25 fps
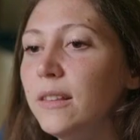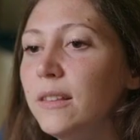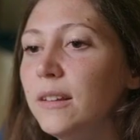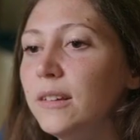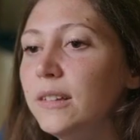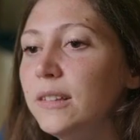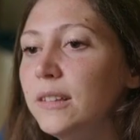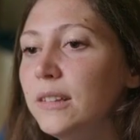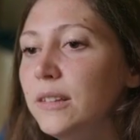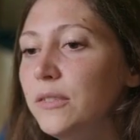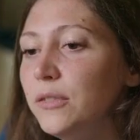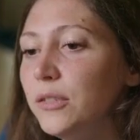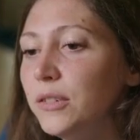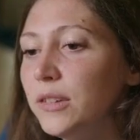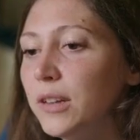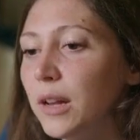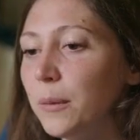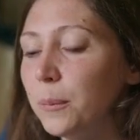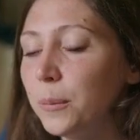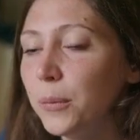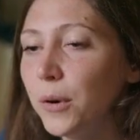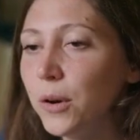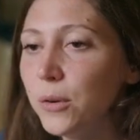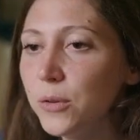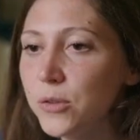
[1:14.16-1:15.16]
There are different
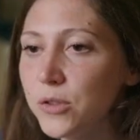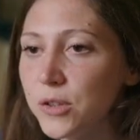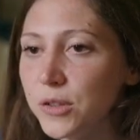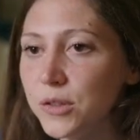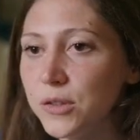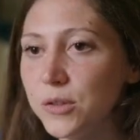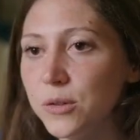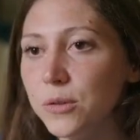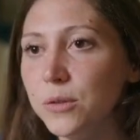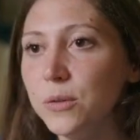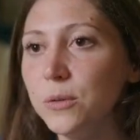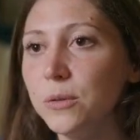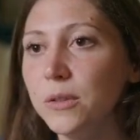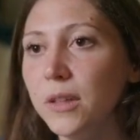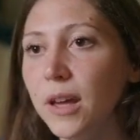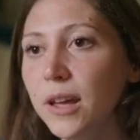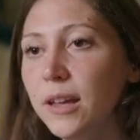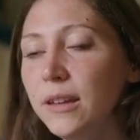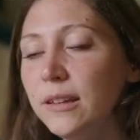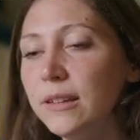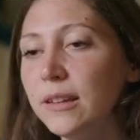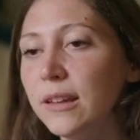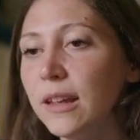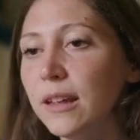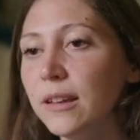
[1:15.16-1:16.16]
approaches to do
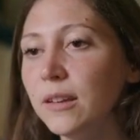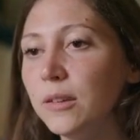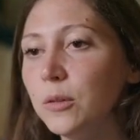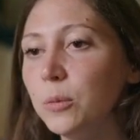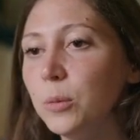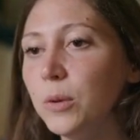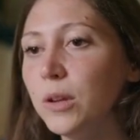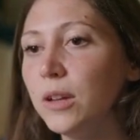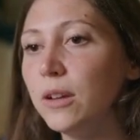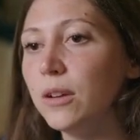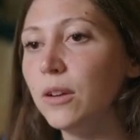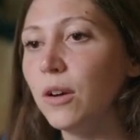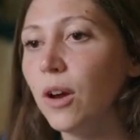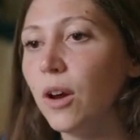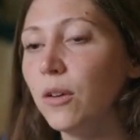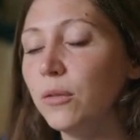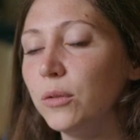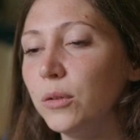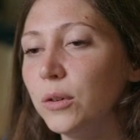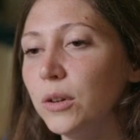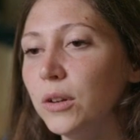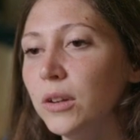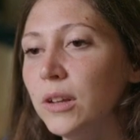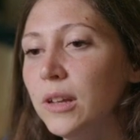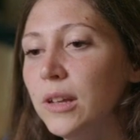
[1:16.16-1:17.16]
that, and we
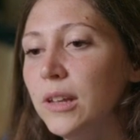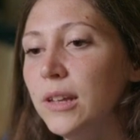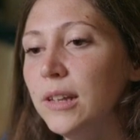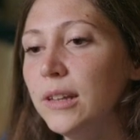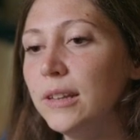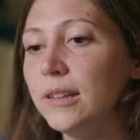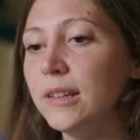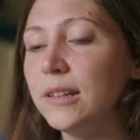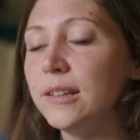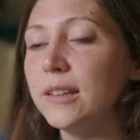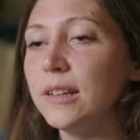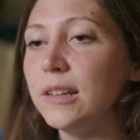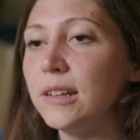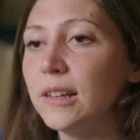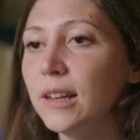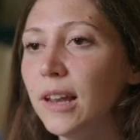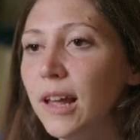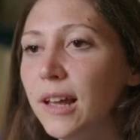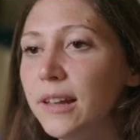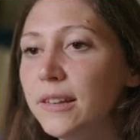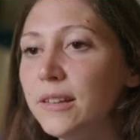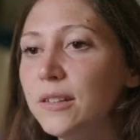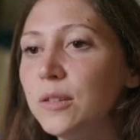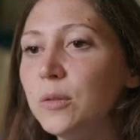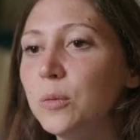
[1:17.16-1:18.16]
cover this in
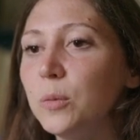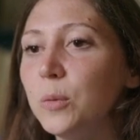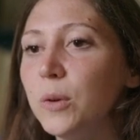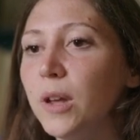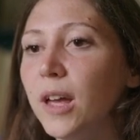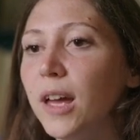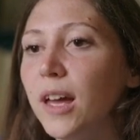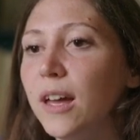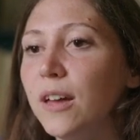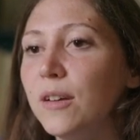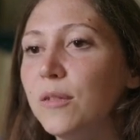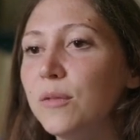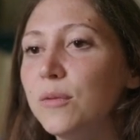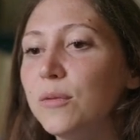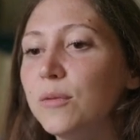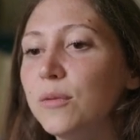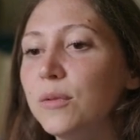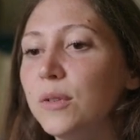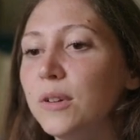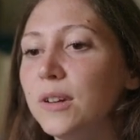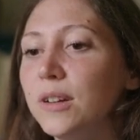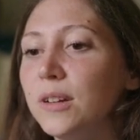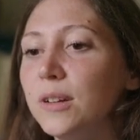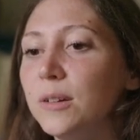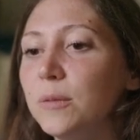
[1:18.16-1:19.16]
class. We're
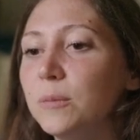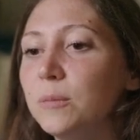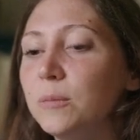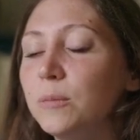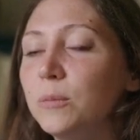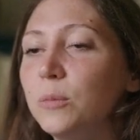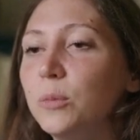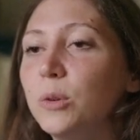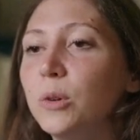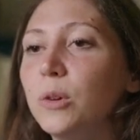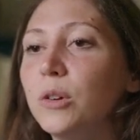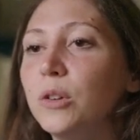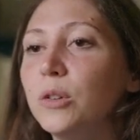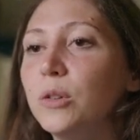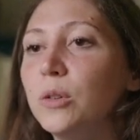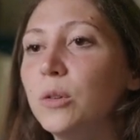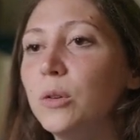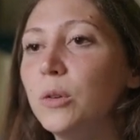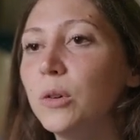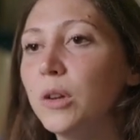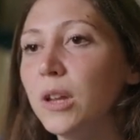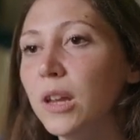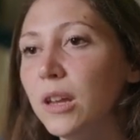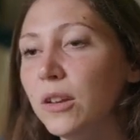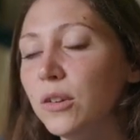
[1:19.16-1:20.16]
going to
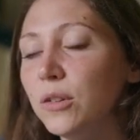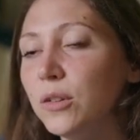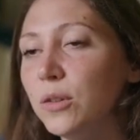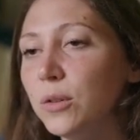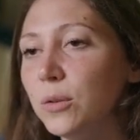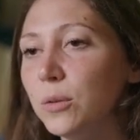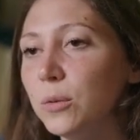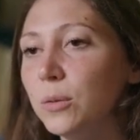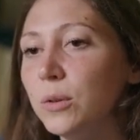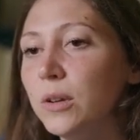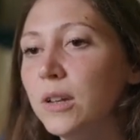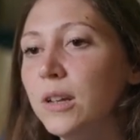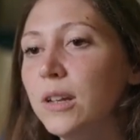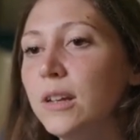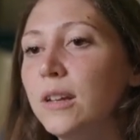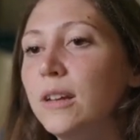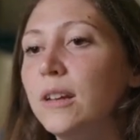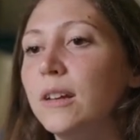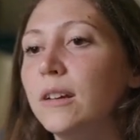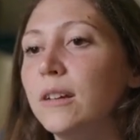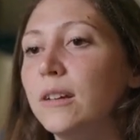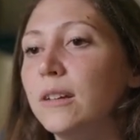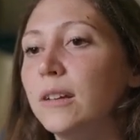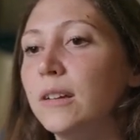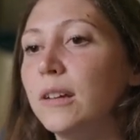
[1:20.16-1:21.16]
look into
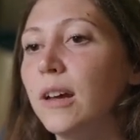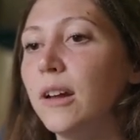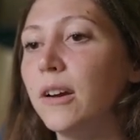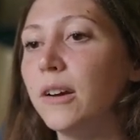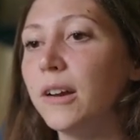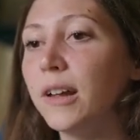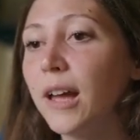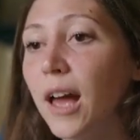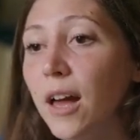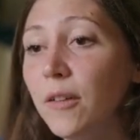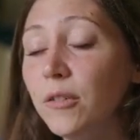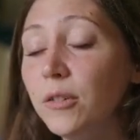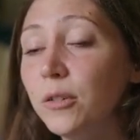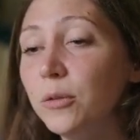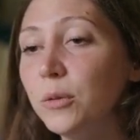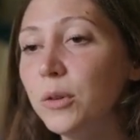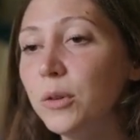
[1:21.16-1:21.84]
archival